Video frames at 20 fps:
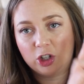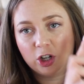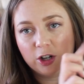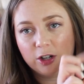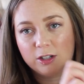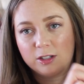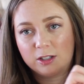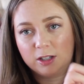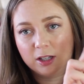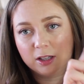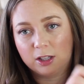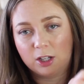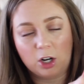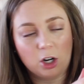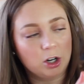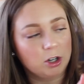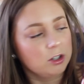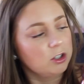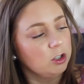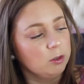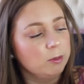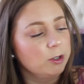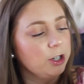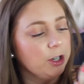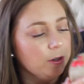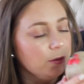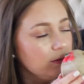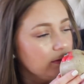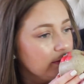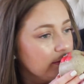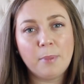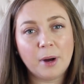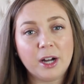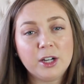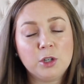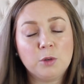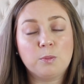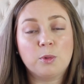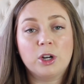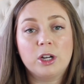cherries, you got the heart, super cute.
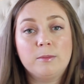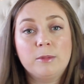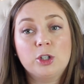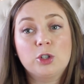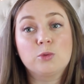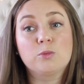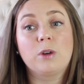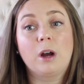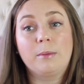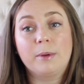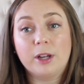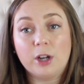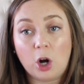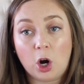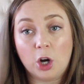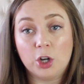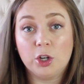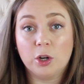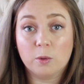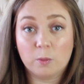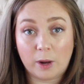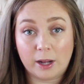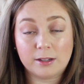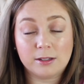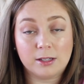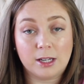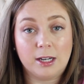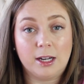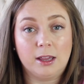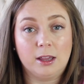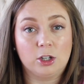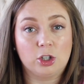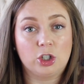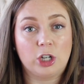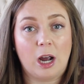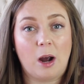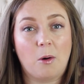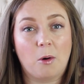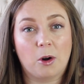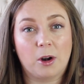But you pretty much rub it on your wet skin in the
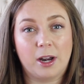shower,